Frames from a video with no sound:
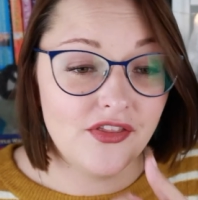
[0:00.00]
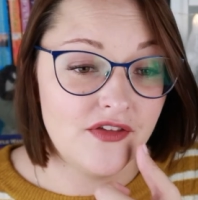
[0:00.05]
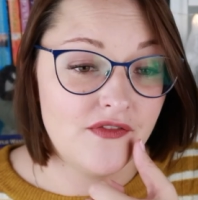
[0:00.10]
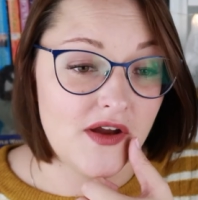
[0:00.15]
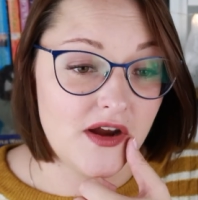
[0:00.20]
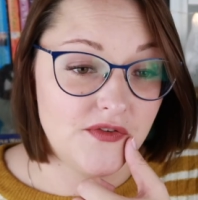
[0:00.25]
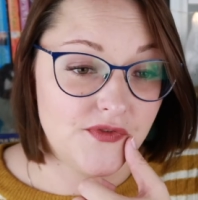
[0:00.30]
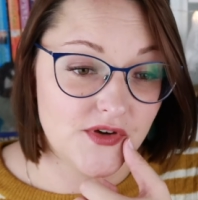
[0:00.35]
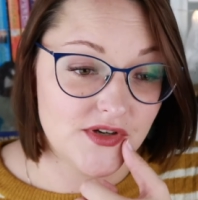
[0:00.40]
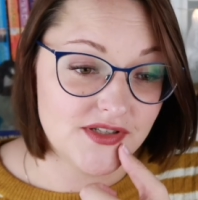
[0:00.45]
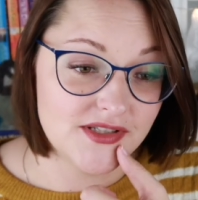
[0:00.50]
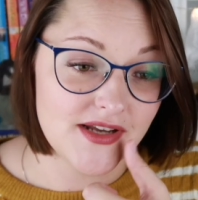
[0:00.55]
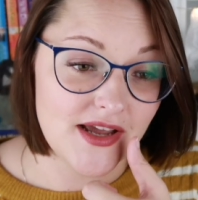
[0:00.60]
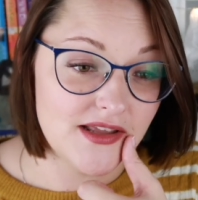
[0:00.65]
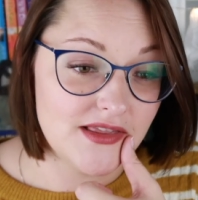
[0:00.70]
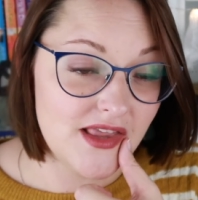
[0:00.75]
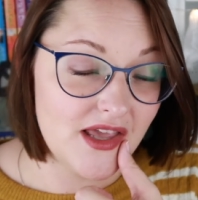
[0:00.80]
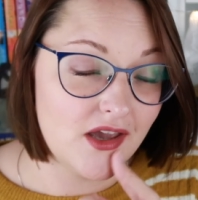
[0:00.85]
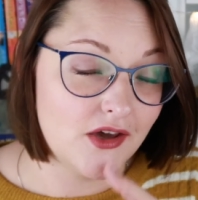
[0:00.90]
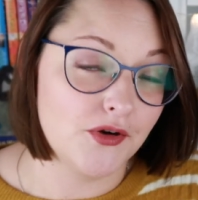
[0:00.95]
The very first
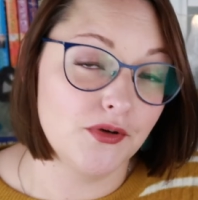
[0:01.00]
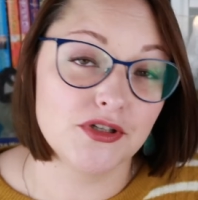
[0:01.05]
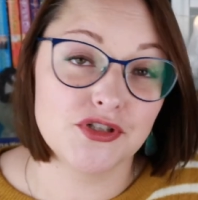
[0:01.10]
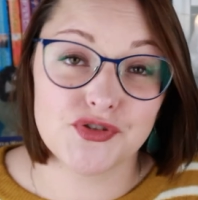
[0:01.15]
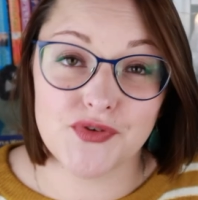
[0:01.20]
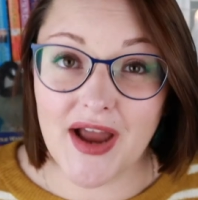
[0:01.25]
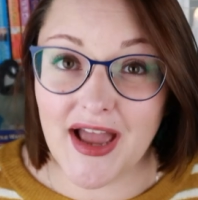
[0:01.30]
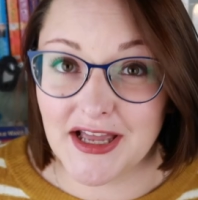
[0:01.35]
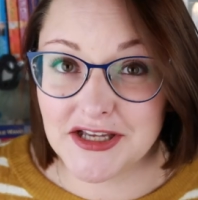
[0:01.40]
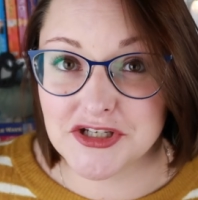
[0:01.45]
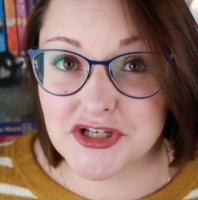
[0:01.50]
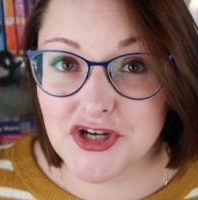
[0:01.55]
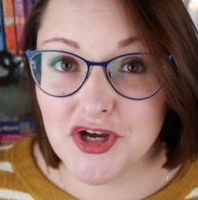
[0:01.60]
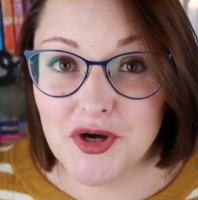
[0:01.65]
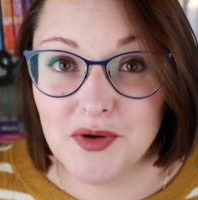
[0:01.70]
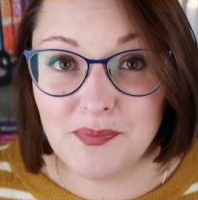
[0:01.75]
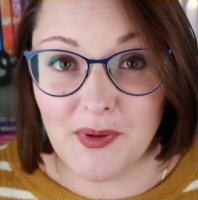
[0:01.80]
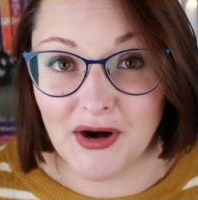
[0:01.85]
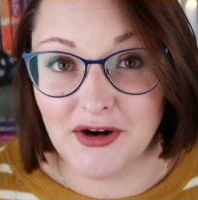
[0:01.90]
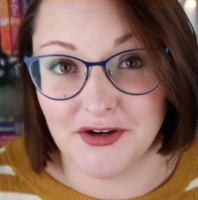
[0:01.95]
night they go to a drag
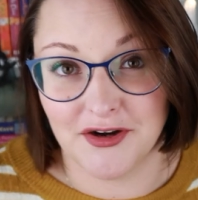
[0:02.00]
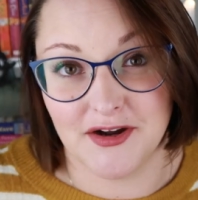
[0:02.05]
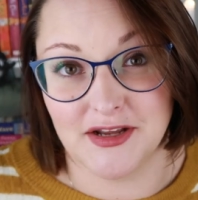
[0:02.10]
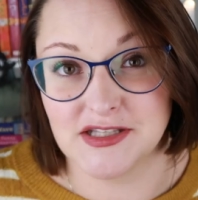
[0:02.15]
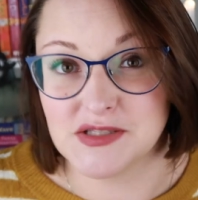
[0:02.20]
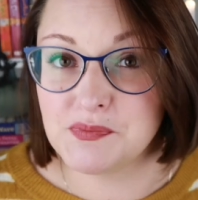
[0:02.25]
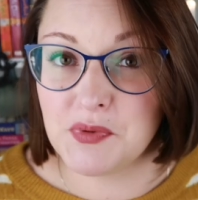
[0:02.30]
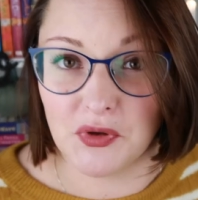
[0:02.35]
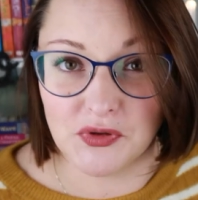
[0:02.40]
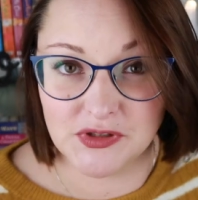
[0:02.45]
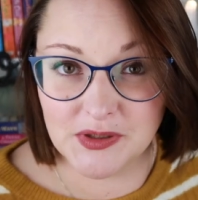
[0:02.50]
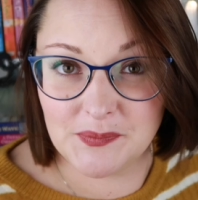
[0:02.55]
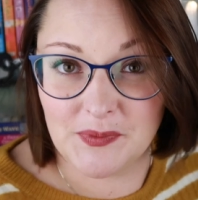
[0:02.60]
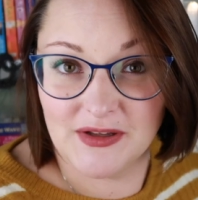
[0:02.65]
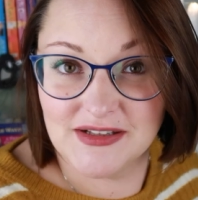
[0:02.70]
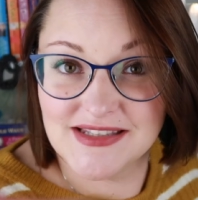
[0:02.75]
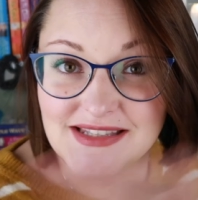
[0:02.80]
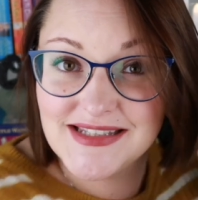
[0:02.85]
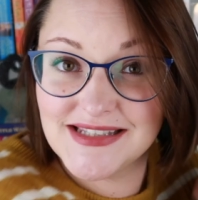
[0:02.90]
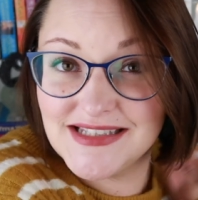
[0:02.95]
show, Barker gets pulled up
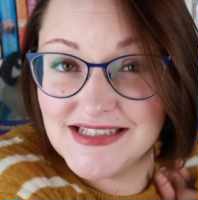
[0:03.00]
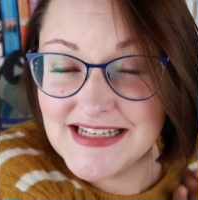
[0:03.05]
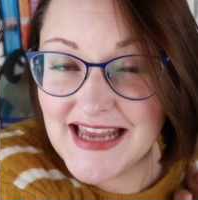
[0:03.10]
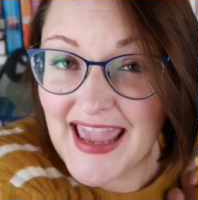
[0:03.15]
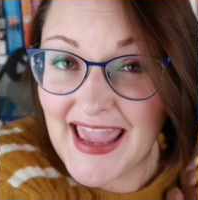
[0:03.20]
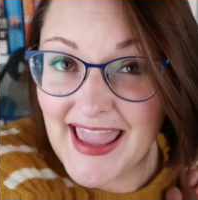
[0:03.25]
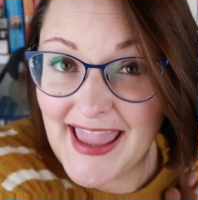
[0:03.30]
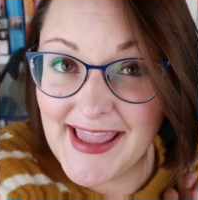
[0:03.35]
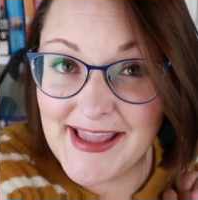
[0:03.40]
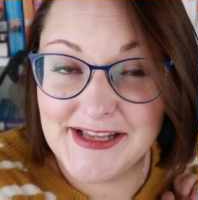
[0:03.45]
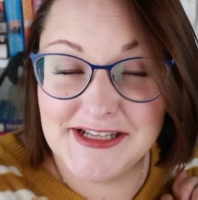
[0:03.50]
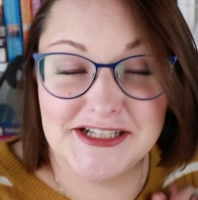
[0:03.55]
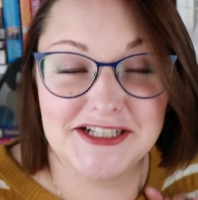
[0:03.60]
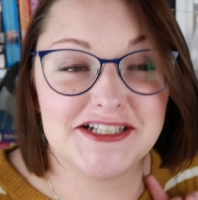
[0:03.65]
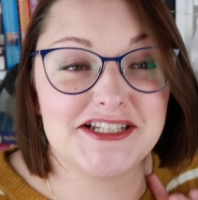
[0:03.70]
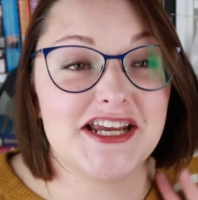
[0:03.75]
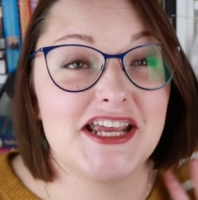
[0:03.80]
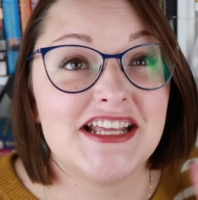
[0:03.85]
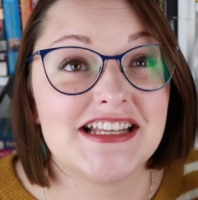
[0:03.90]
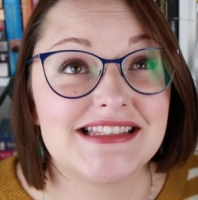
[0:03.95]
on
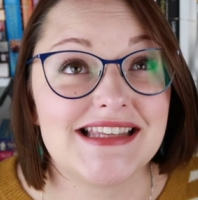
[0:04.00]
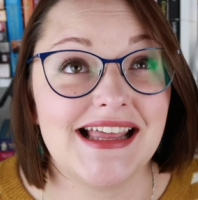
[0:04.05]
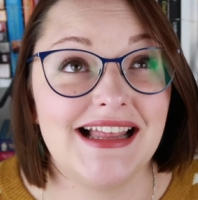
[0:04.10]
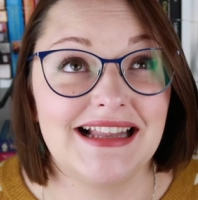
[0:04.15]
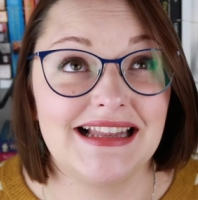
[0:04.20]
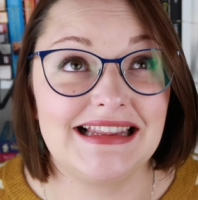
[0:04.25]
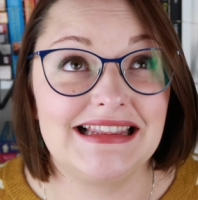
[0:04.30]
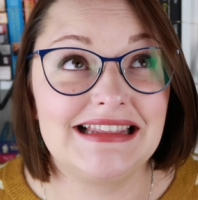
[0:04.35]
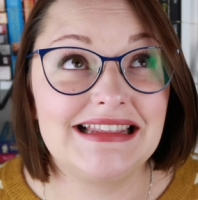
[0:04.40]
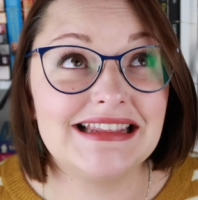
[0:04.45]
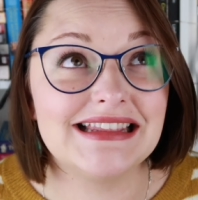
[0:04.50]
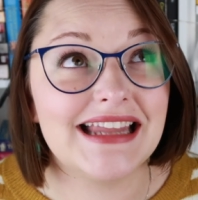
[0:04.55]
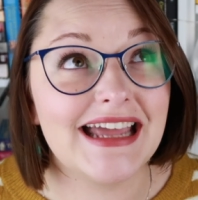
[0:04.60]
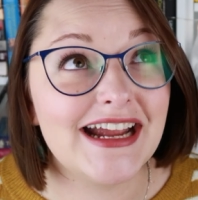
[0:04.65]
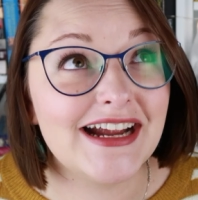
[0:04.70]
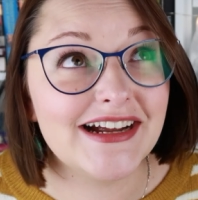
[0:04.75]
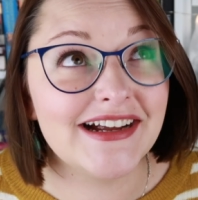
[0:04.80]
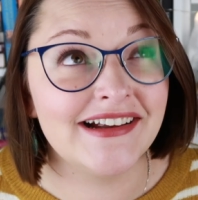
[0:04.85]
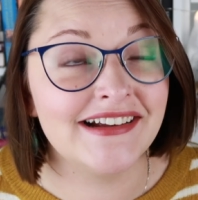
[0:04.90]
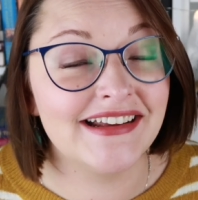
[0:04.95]
stage. It's
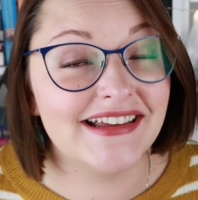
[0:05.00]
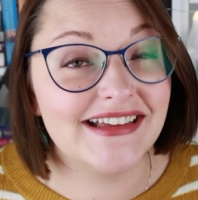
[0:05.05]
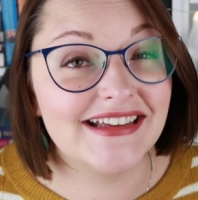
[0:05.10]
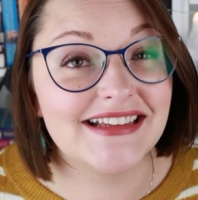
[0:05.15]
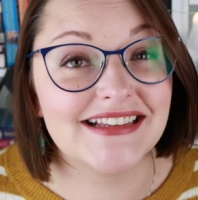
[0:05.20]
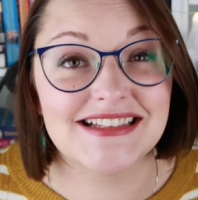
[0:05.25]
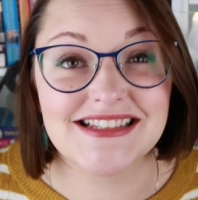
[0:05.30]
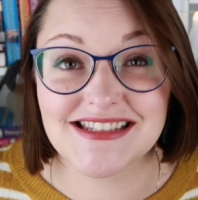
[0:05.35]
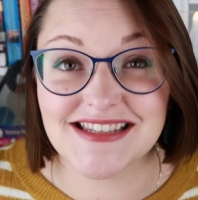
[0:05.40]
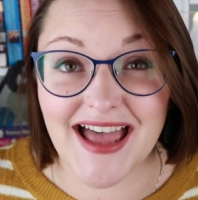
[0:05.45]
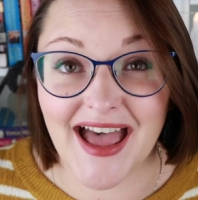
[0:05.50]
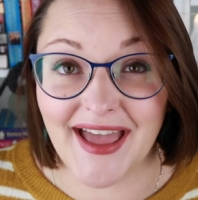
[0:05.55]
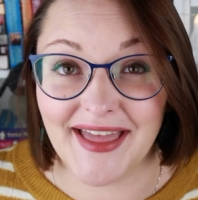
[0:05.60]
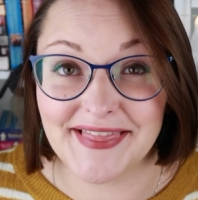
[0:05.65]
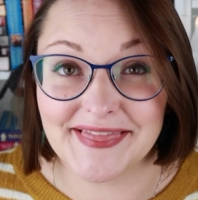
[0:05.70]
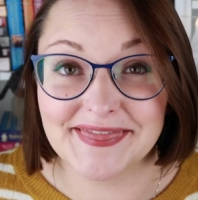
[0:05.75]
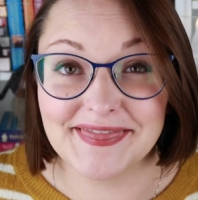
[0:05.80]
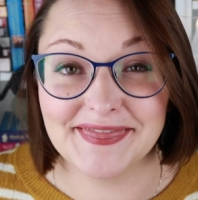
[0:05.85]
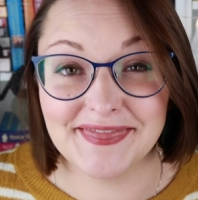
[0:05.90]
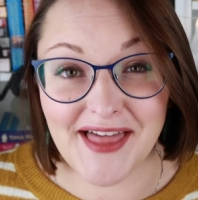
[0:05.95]
hilarious,
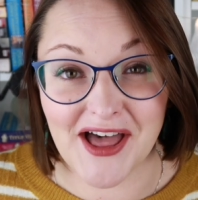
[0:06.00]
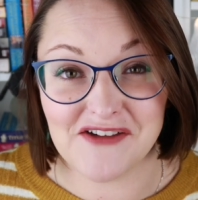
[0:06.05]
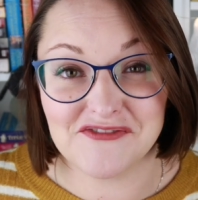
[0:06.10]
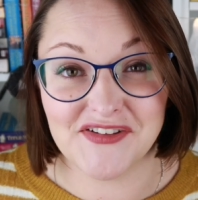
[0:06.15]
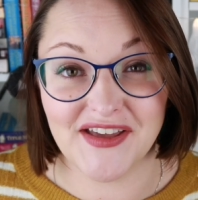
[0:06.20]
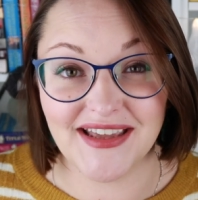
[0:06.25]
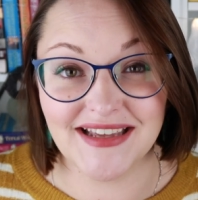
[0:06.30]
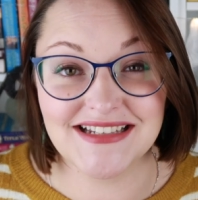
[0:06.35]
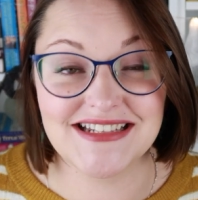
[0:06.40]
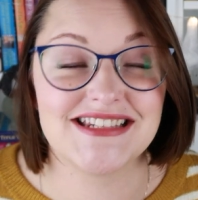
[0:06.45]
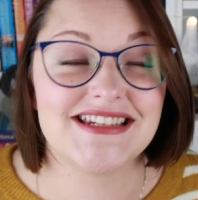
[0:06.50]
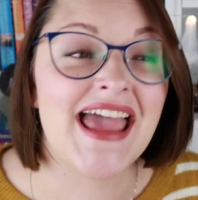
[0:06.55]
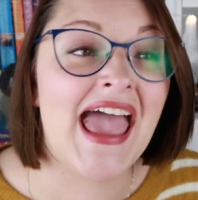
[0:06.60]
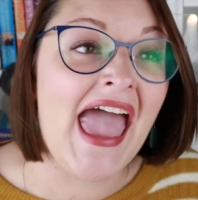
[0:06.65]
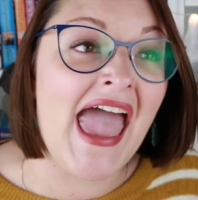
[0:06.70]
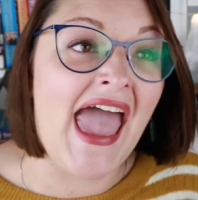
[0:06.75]
I love it.